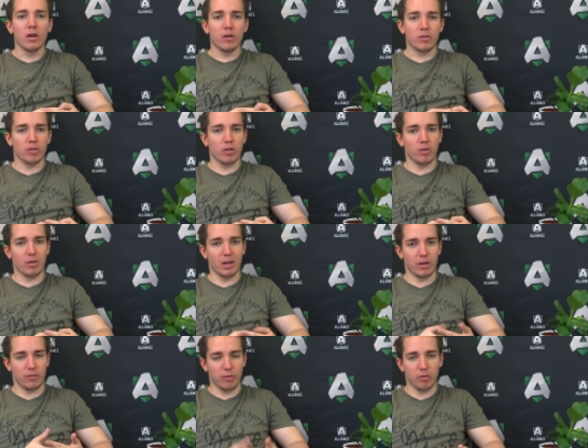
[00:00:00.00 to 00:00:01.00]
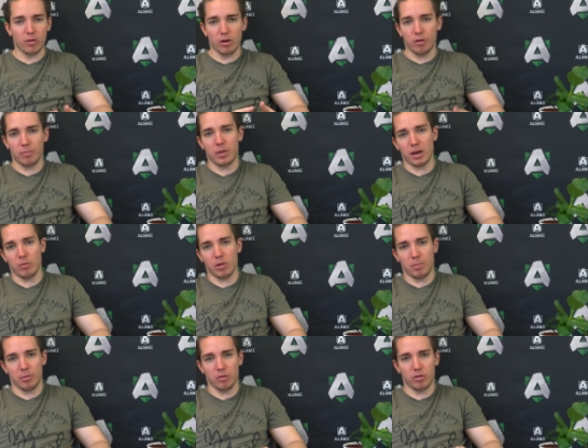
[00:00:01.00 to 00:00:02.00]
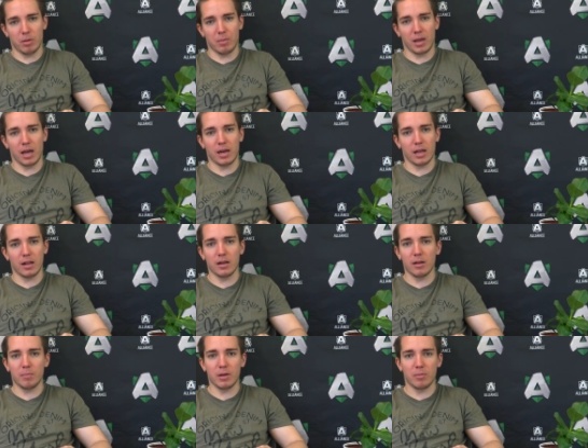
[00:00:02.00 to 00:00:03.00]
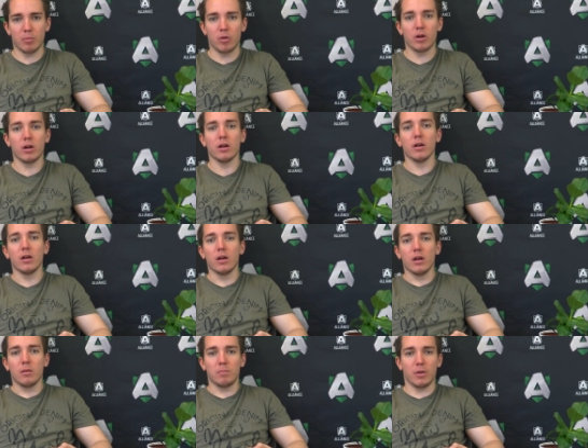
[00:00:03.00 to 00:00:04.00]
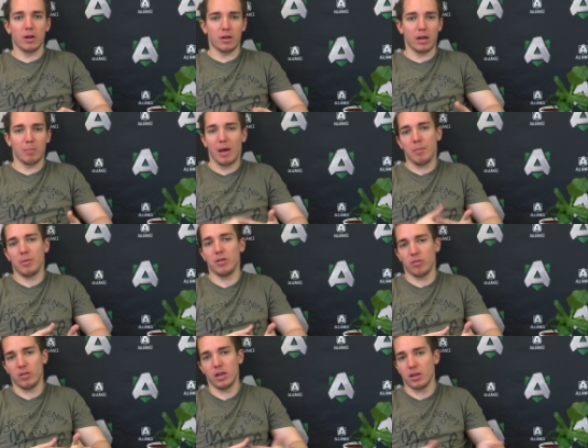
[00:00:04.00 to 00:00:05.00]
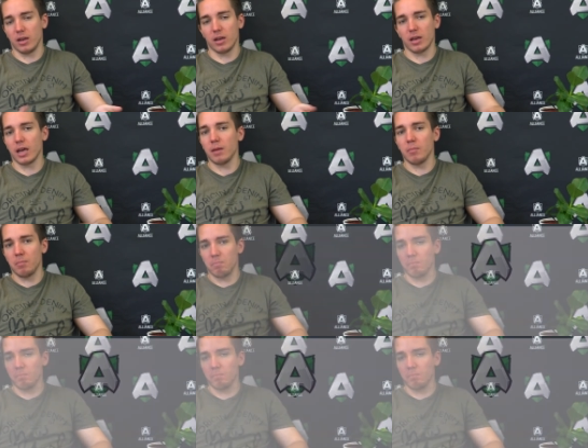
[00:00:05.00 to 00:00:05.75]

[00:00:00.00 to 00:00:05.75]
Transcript: So in the future I hope that they will push the mechanic a little bit more, but I'm happy to see it in the game.